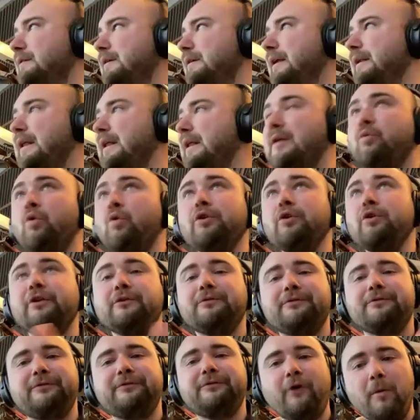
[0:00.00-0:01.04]
It, it,
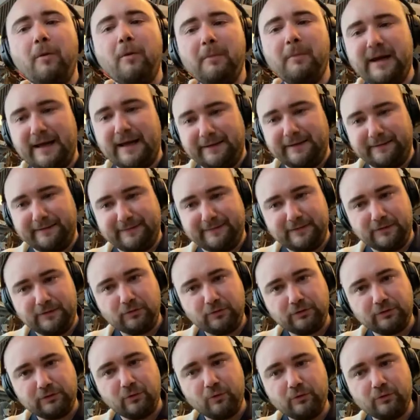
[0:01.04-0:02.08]
wasn't um, formalized. they, they weren't the,